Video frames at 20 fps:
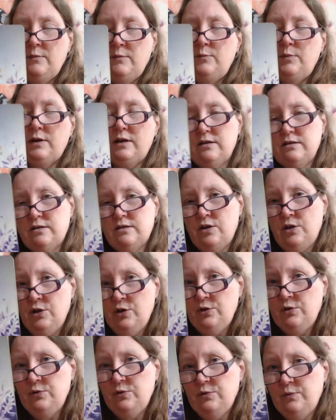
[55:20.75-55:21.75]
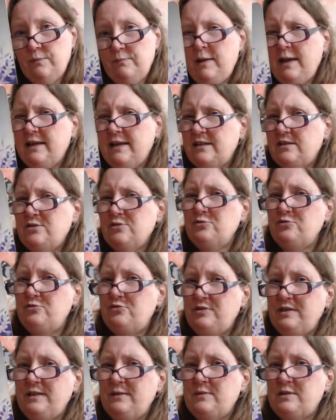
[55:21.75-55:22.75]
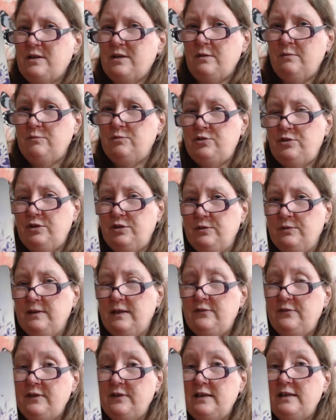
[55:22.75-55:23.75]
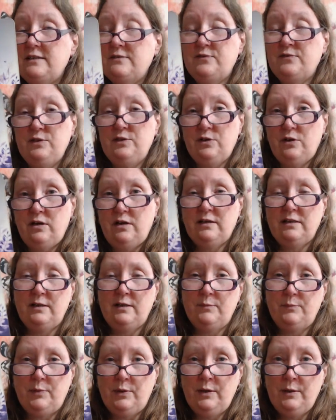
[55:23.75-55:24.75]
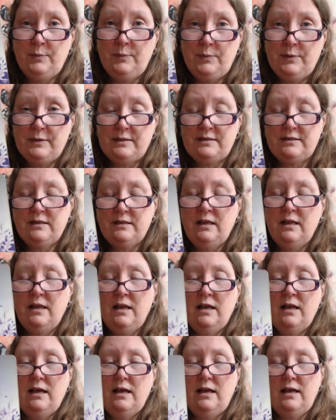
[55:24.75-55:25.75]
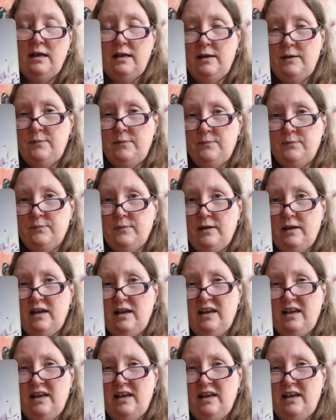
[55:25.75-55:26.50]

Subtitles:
because who makes your dreams come true if it is for your higher purpose? And